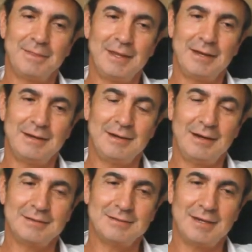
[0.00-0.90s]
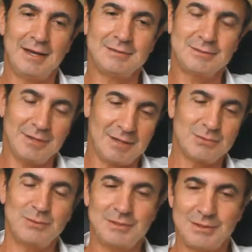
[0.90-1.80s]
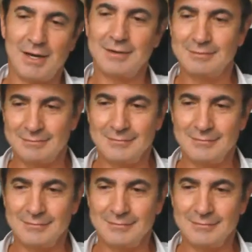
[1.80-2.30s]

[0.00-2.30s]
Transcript: As we start,